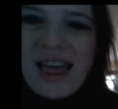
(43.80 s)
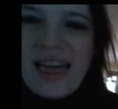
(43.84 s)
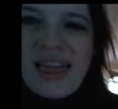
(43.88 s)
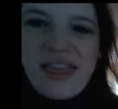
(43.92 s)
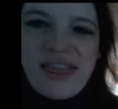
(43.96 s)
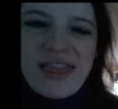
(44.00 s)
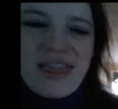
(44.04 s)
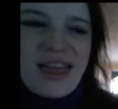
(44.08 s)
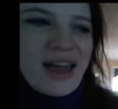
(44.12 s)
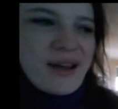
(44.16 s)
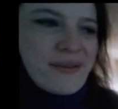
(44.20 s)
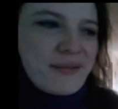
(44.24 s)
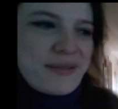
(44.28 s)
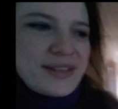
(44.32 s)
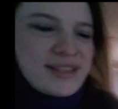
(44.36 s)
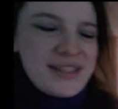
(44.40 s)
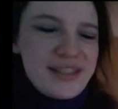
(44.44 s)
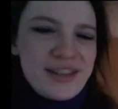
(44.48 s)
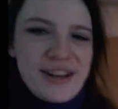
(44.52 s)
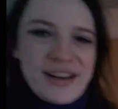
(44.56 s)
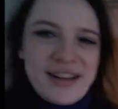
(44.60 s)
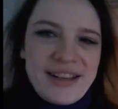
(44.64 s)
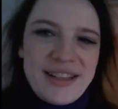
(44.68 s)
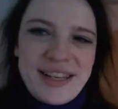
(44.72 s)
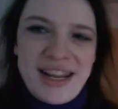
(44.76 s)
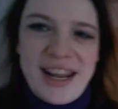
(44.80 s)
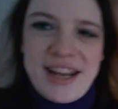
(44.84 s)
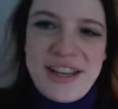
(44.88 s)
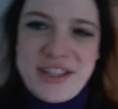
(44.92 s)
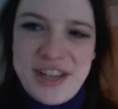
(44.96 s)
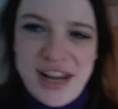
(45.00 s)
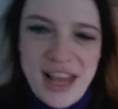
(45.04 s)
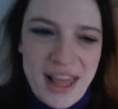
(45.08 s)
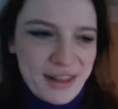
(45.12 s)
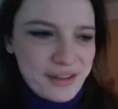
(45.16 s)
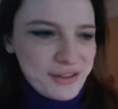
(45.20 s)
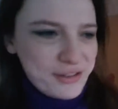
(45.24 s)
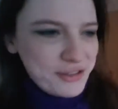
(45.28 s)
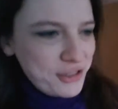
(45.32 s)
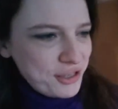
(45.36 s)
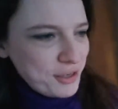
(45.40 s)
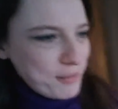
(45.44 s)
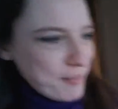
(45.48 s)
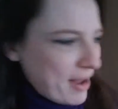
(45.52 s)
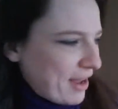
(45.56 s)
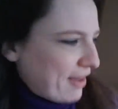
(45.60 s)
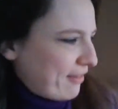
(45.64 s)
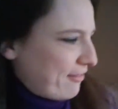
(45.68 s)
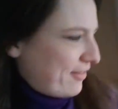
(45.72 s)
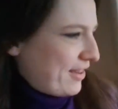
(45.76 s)
That was certainly a challenge
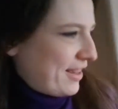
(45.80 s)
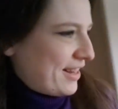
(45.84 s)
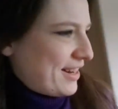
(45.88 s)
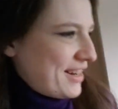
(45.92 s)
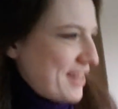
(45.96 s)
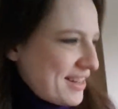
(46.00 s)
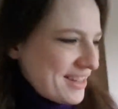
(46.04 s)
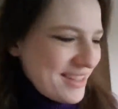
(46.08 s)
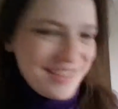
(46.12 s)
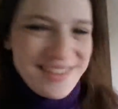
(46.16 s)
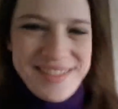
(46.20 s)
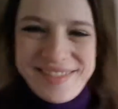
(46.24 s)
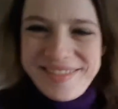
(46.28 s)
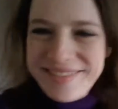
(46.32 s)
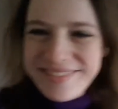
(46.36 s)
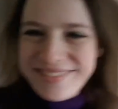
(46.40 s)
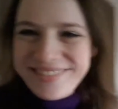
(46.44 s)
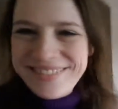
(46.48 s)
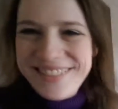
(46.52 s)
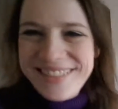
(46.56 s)
to my fitness.